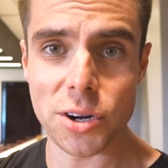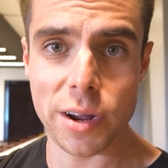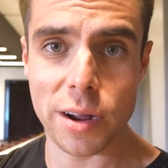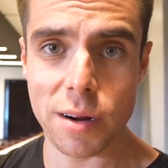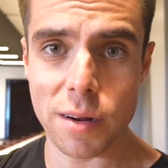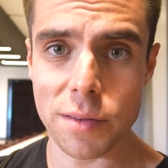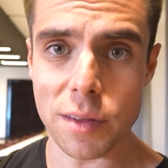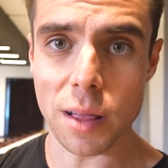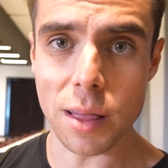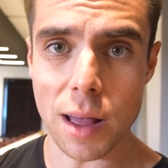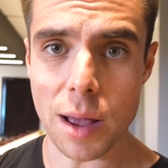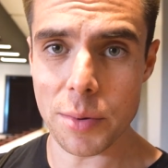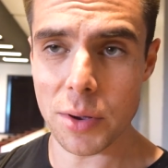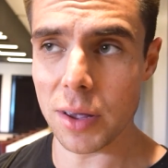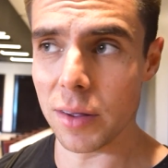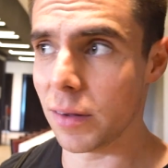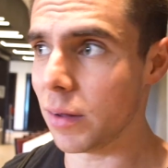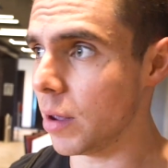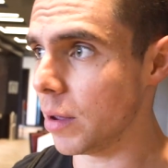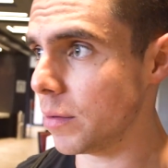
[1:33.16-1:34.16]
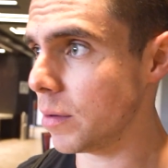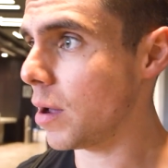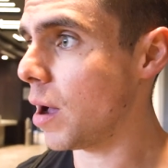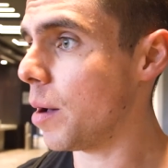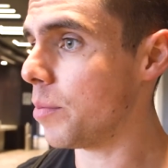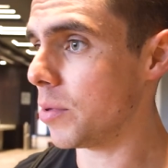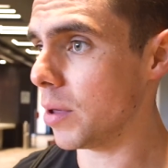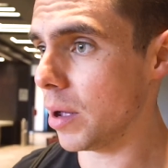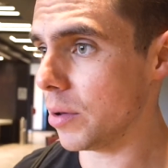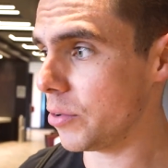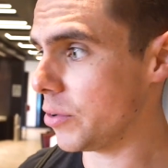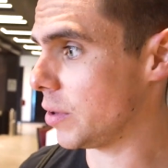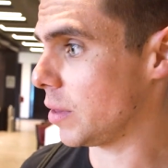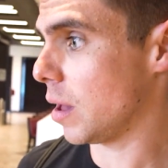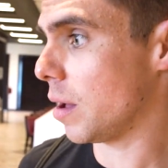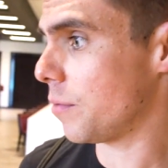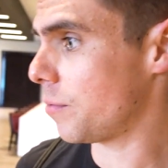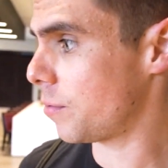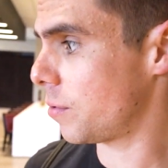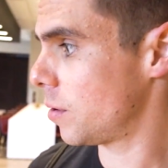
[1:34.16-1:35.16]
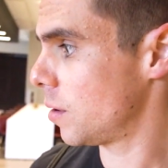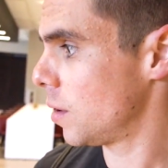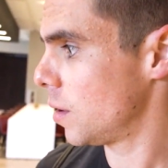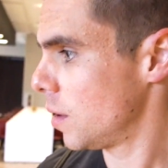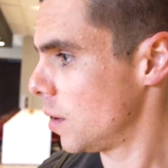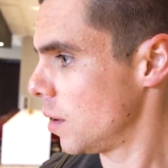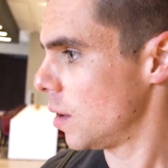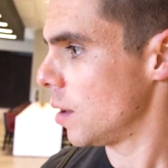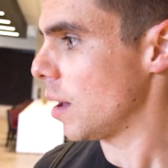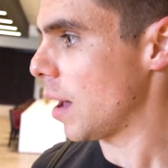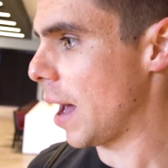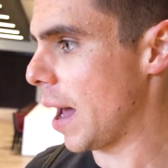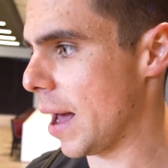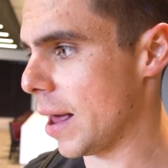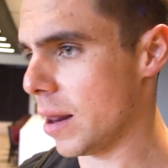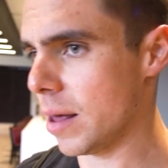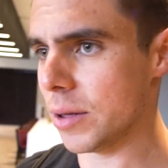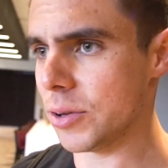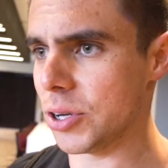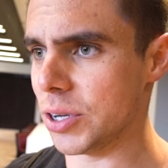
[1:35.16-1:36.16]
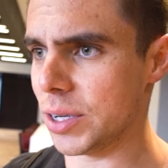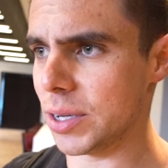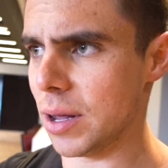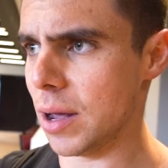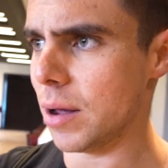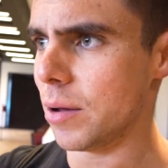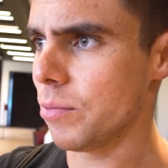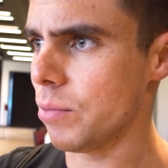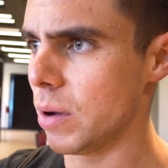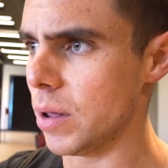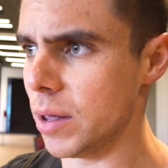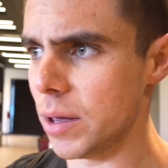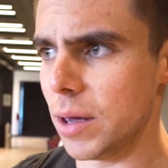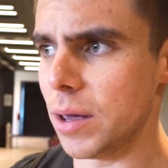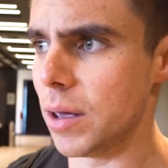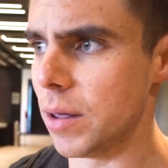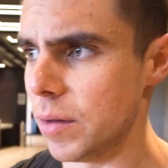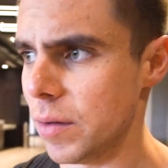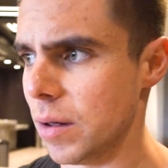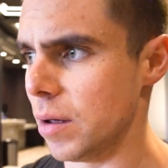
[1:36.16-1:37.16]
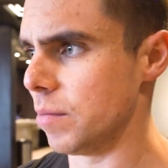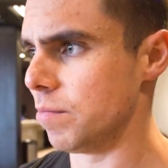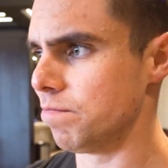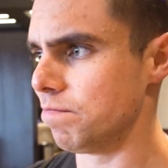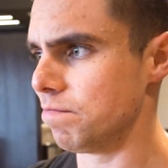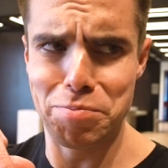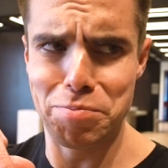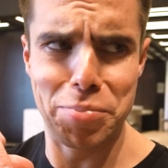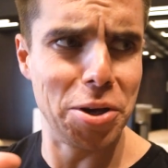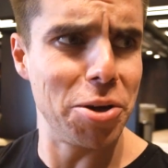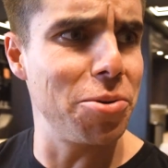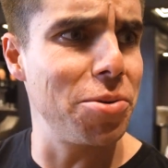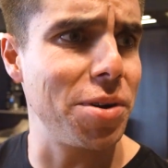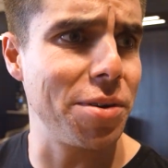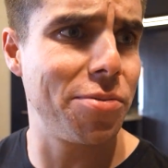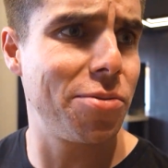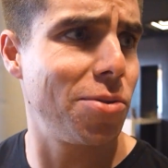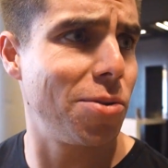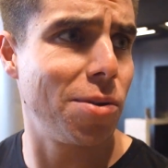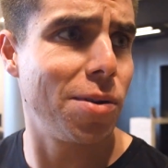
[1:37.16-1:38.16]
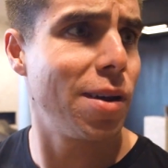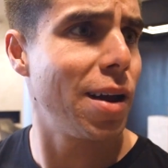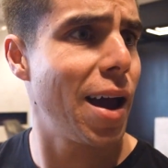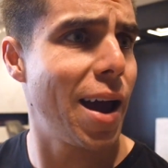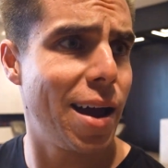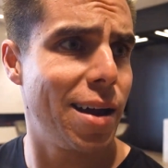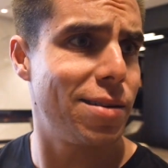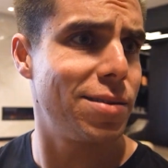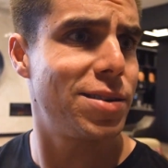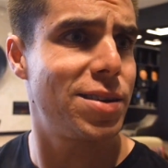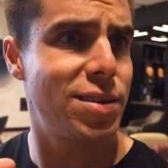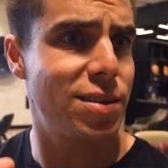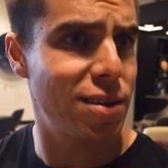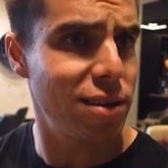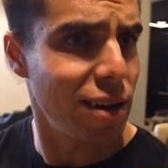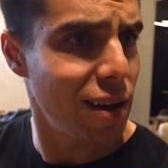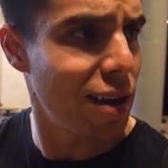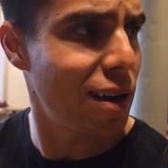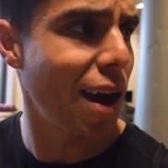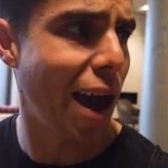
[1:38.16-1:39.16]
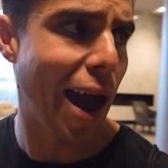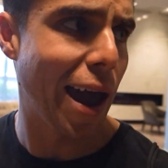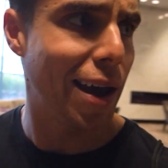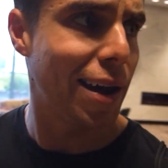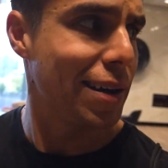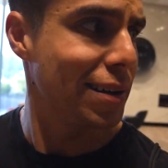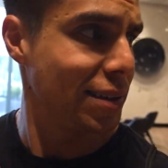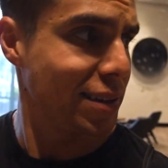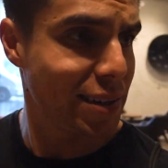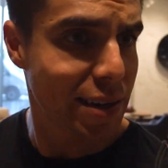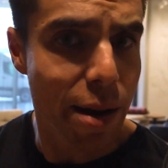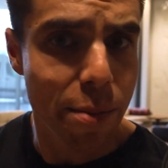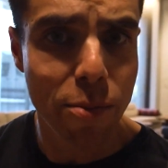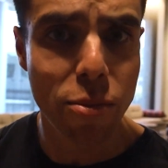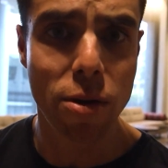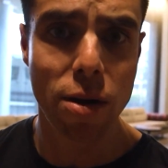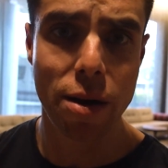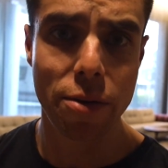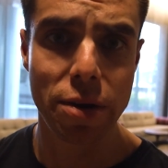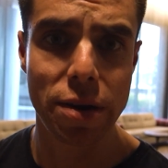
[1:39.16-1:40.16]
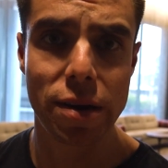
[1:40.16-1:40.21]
here in the lobby is like top-notch stuff, and it just like really is a beautiful and sleek and contemporary